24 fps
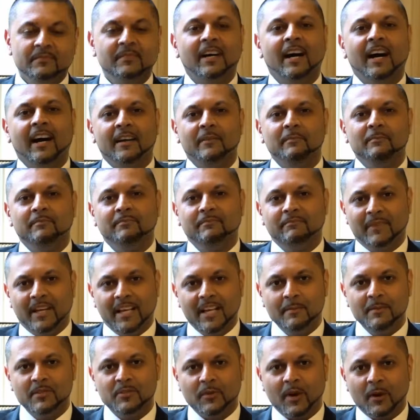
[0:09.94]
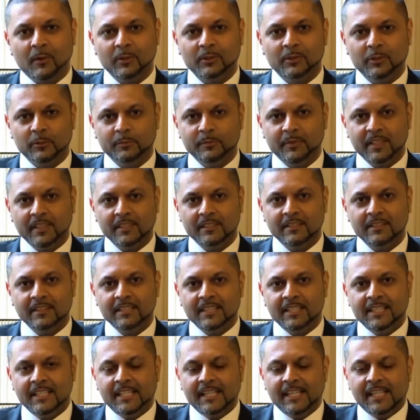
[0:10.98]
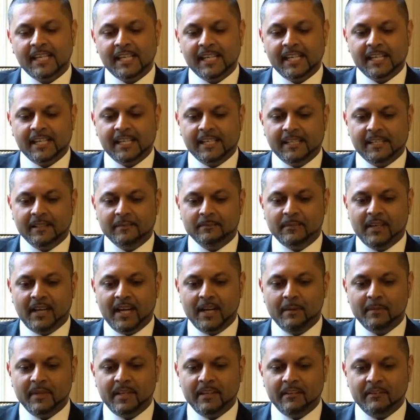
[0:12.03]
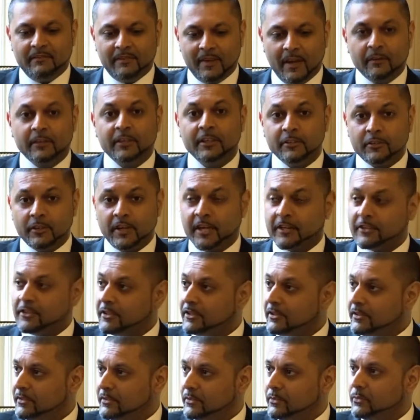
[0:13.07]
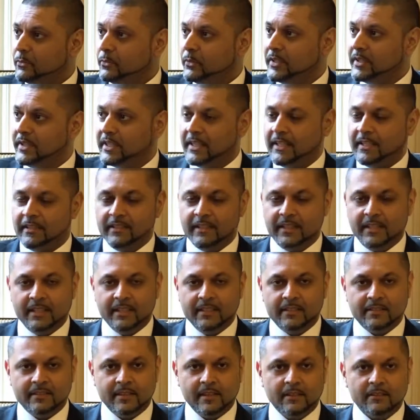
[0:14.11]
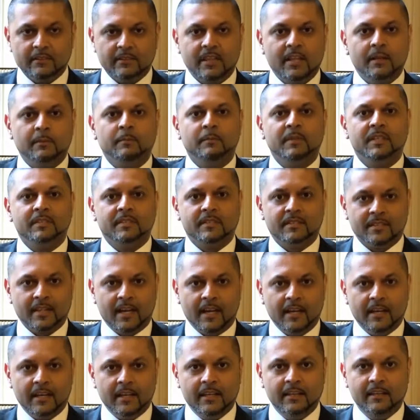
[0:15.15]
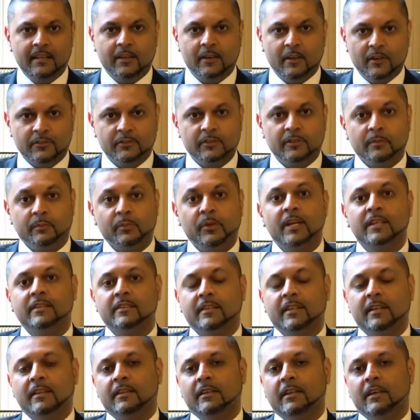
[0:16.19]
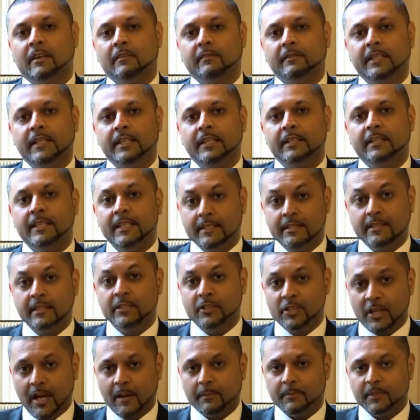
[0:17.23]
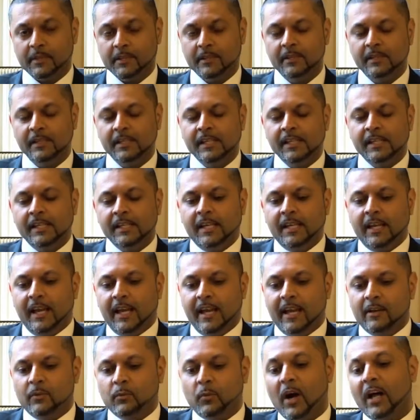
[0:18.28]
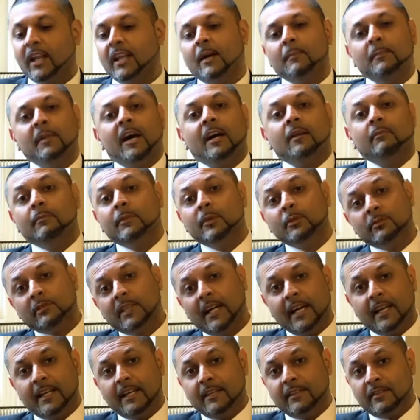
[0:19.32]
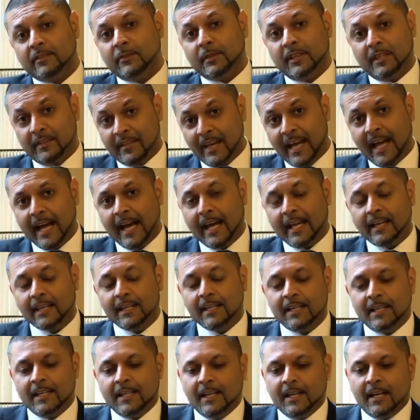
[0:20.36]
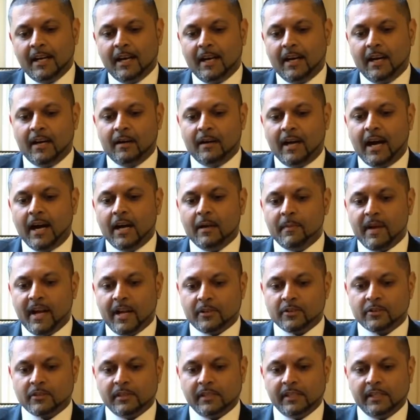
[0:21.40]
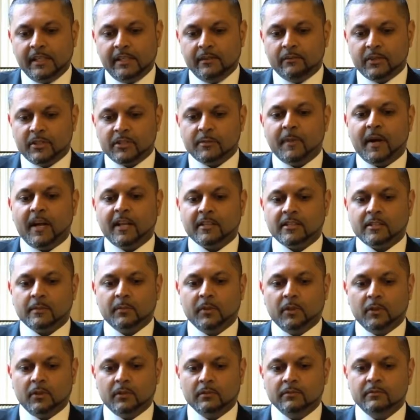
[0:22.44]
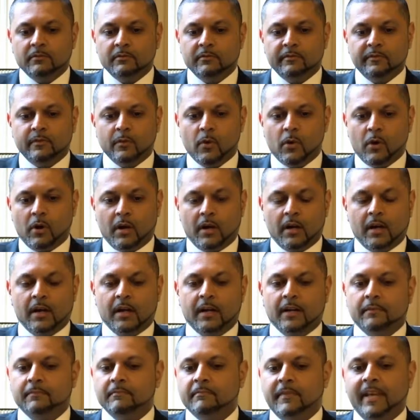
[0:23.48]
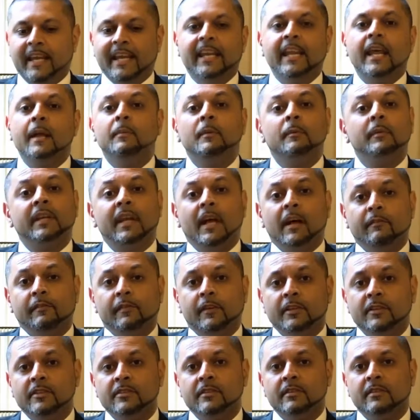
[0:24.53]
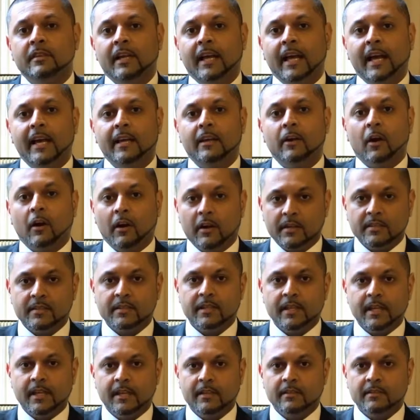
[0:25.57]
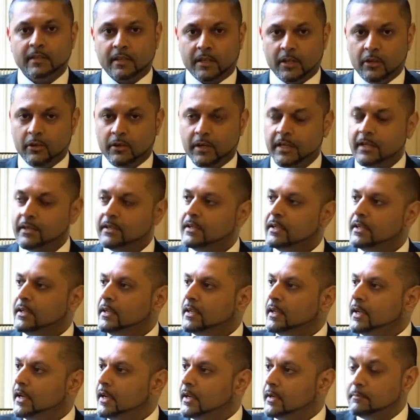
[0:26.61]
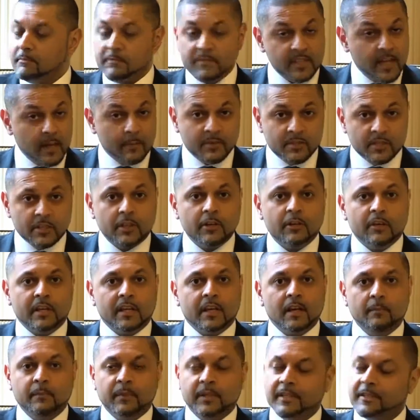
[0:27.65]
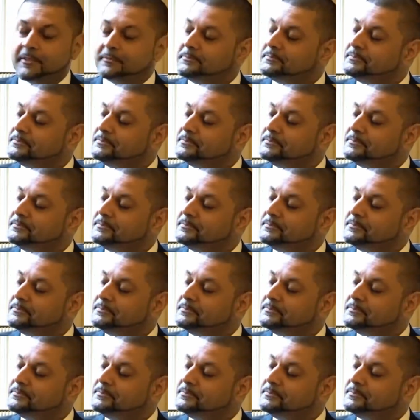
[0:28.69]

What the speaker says: Hi, my name is Rahul Gupta. I'm a founding director within the Sales Enablement Society and also the president of the DC chapter. And while I'm not moonlighting doing that, I'm actually responsible for enablement efforts at RSA Security, a cybersecurity company.